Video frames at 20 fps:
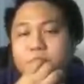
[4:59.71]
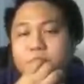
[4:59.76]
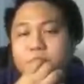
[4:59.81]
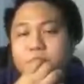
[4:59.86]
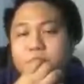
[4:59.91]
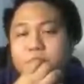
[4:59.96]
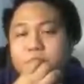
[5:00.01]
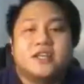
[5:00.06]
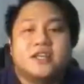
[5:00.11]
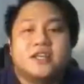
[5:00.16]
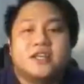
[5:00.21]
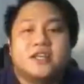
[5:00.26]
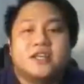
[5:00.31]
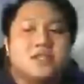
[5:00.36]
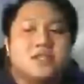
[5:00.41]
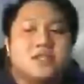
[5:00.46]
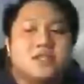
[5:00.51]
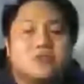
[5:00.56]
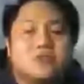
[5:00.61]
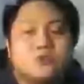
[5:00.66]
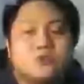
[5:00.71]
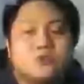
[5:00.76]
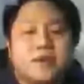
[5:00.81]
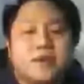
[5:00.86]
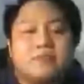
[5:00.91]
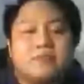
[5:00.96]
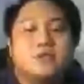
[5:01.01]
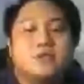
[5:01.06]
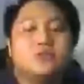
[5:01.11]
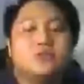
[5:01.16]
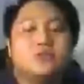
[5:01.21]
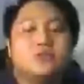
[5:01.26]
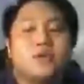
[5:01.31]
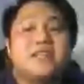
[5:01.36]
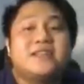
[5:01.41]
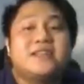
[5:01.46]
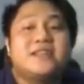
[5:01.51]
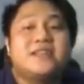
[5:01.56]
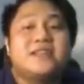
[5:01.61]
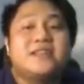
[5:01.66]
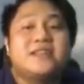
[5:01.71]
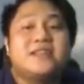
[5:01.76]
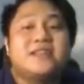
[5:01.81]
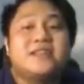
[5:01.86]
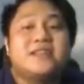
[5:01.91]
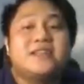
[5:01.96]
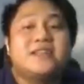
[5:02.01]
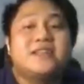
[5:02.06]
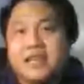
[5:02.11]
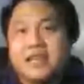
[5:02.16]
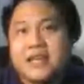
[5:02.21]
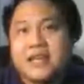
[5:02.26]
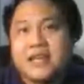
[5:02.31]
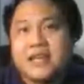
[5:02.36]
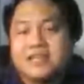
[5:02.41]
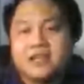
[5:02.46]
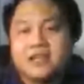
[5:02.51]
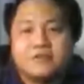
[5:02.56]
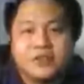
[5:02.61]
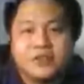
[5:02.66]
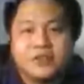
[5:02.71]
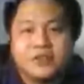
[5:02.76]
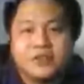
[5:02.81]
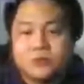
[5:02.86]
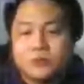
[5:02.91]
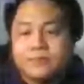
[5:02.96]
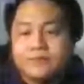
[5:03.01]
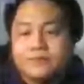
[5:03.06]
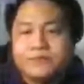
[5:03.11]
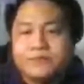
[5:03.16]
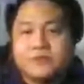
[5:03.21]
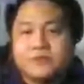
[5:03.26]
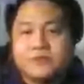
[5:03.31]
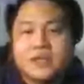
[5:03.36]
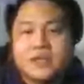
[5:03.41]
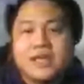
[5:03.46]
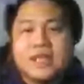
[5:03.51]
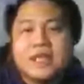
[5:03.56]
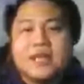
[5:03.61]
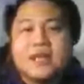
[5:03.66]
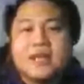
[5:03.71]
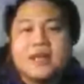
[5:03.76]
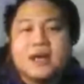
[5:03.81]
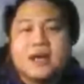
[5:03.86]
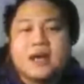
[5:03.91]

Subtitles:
analyze that for you. Um, how about the model maintenance